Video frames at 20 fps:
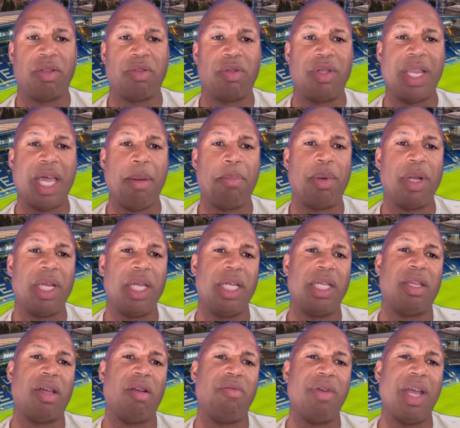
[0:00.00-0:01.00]
Napoli
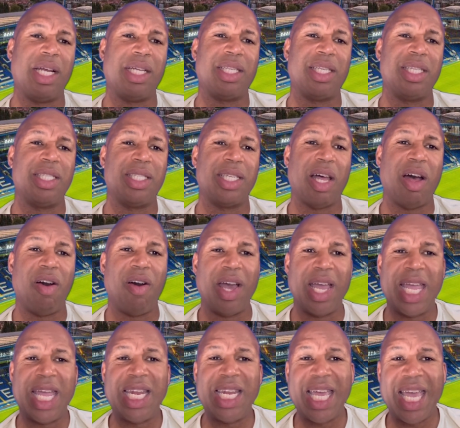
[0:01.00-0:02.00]
directors are
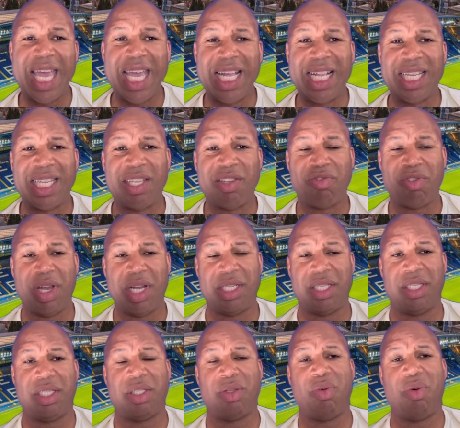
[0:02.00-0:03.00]
in England trying
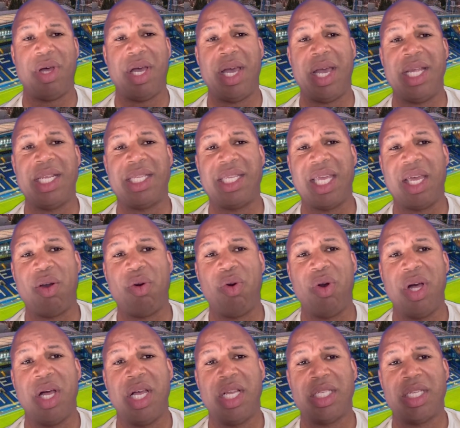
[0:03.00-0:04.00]
to sort out a deal,